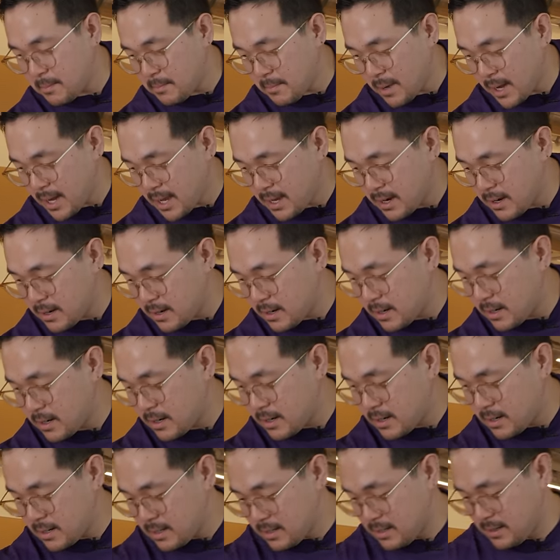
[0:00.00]
the
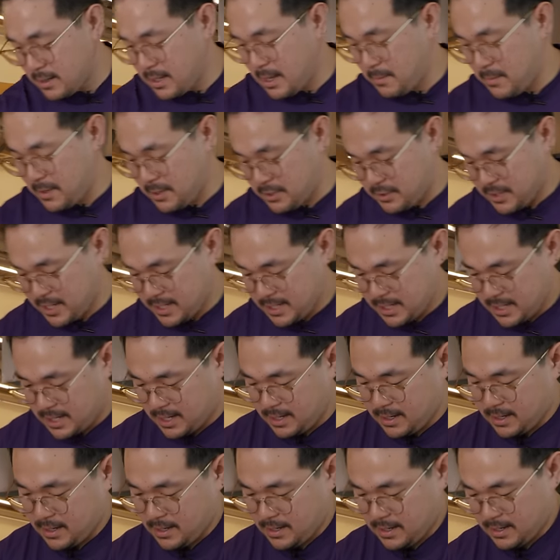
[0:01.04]
Meyer lemon
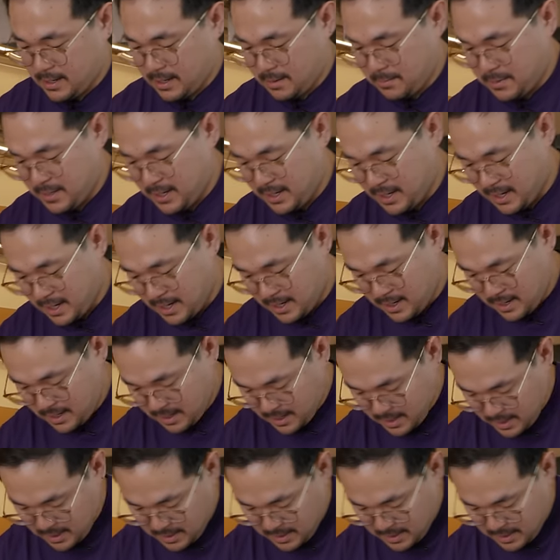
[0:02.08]
dressing and pecan.